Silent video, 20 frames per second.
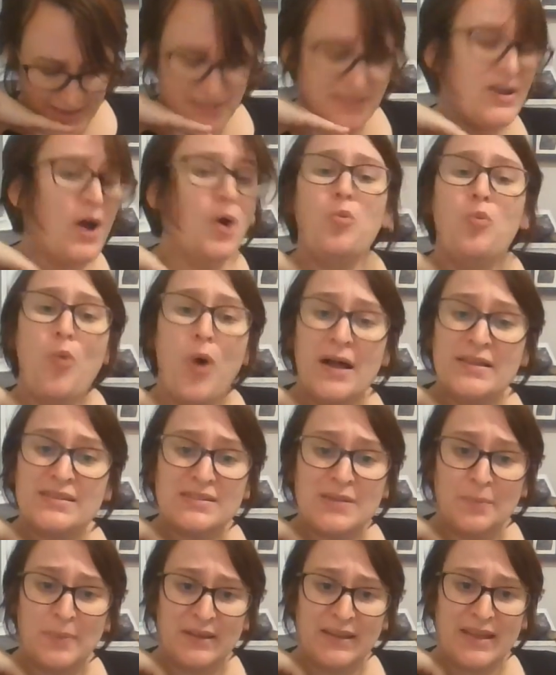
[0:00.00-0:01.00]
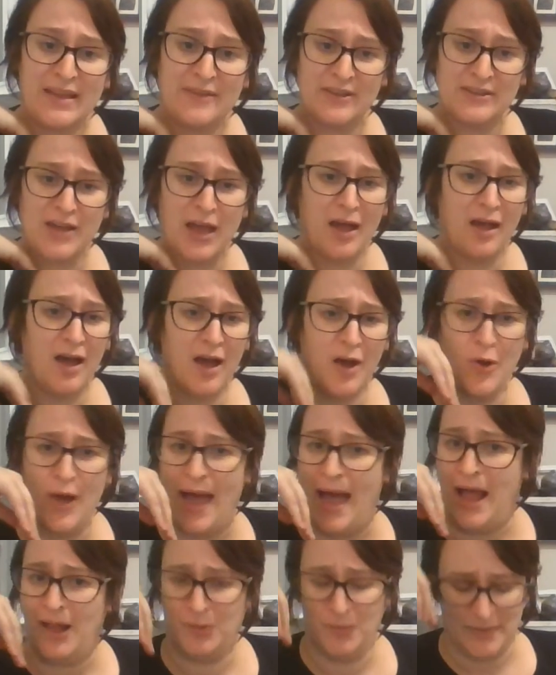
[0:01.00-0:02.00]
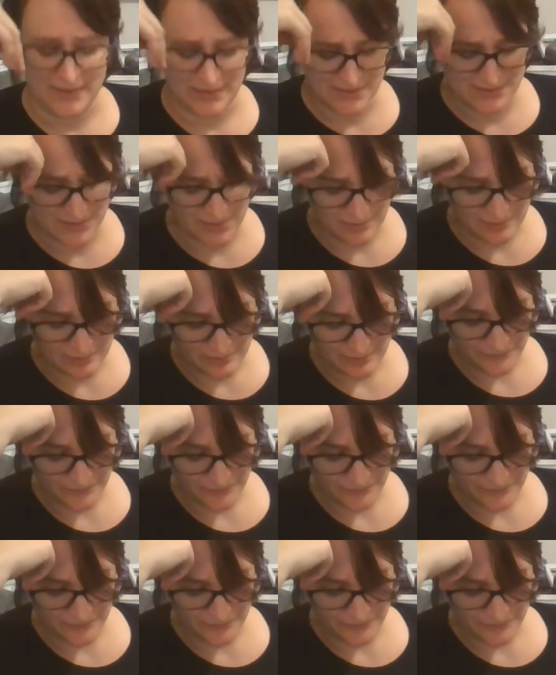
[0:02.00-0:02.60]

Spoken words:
I don't want to believe it. Oh, Albus.